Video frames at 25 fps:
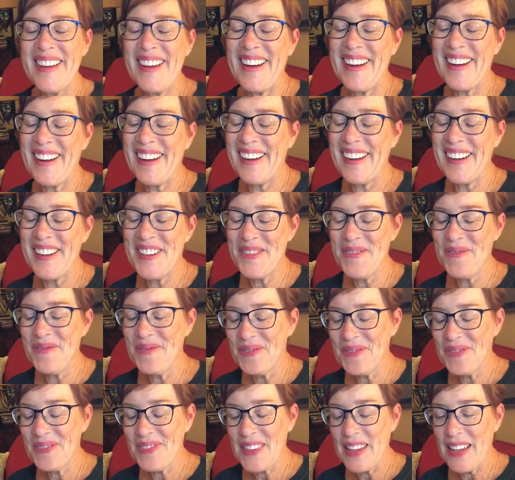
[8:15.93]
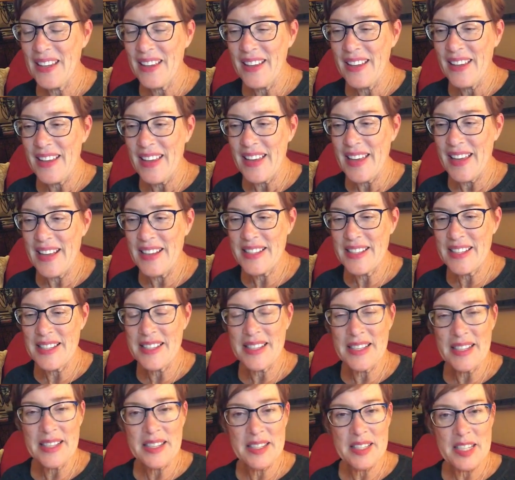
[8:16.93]
Um, it's a
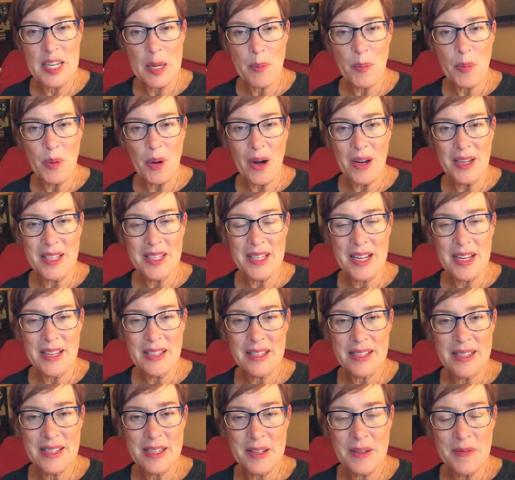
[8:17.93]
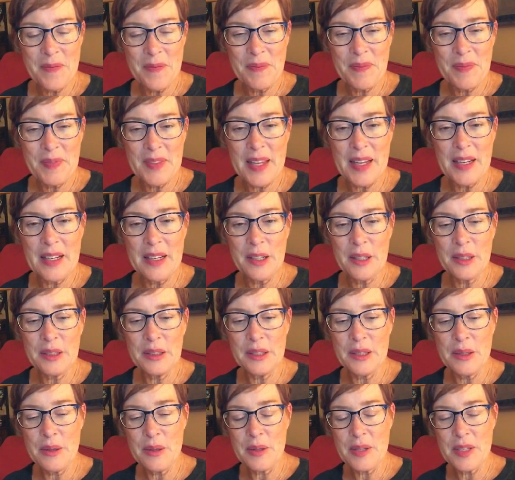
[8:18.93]
six-step process that
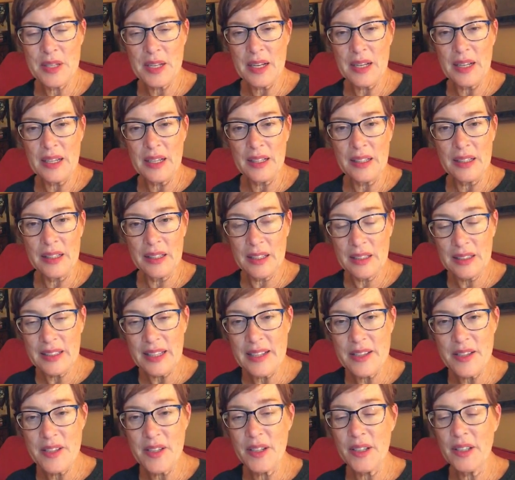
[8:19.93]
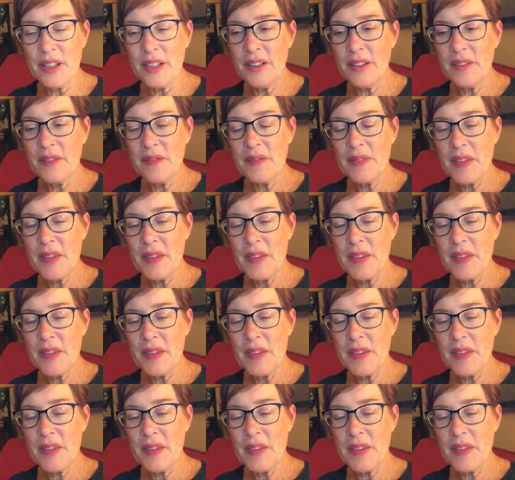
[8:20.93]
includes a cleanser,